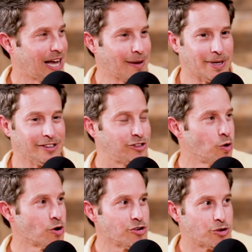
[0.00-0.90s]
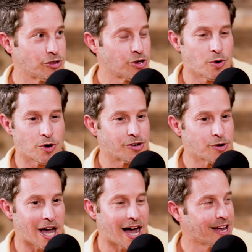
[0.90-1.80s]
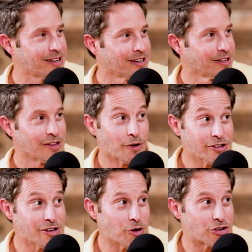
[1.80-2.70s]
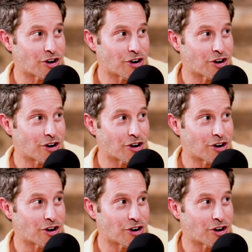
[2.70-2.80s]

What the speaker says: I mean, do or do not. There is no try.